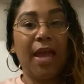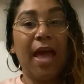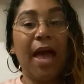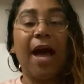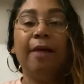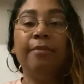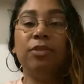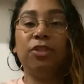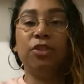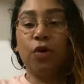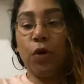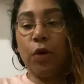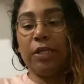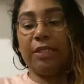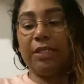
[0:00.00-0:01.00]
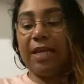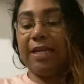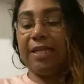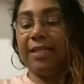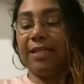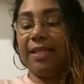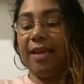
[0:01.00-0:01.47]
I'm sure it's
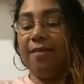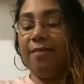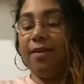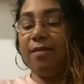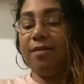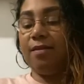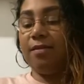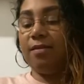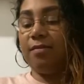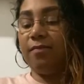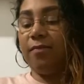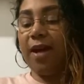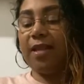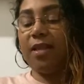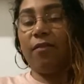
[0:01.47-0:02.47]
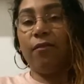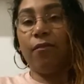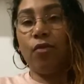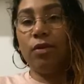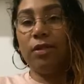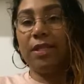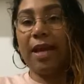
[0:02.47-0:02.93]
Thanksgiving, right? The
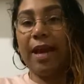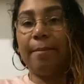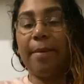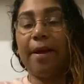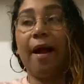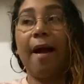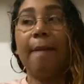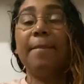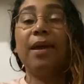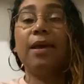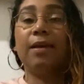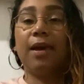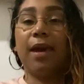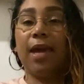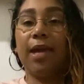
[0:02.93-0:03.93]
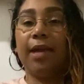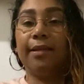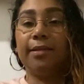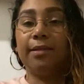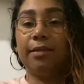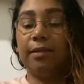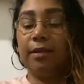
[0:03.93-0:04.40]
full time, like, I make
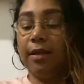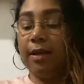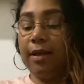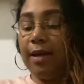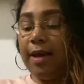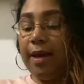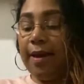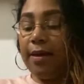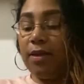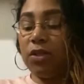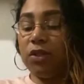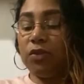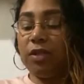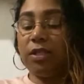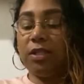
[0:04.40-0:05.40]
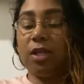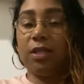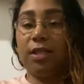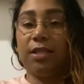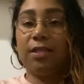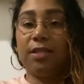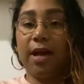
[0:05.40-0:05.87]
cakes and treats on
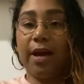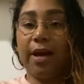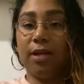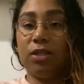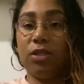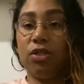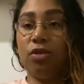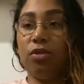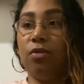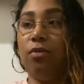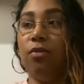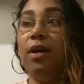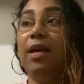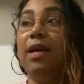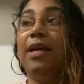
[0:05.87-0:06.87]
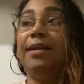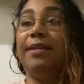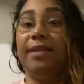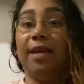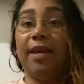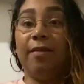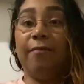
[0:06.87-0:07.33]
the side. So
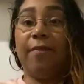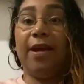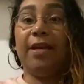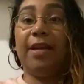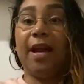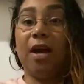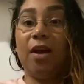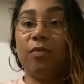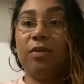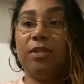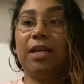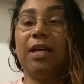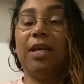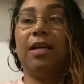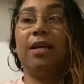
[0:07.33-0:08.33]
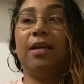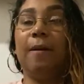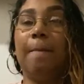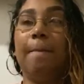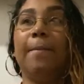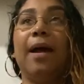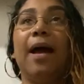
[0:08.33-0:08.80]
yeah, right now it was like,
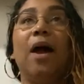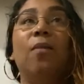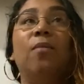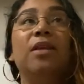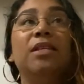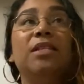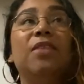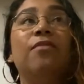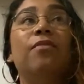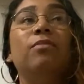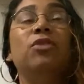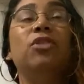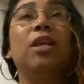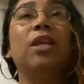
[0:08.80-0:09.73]
I want to say from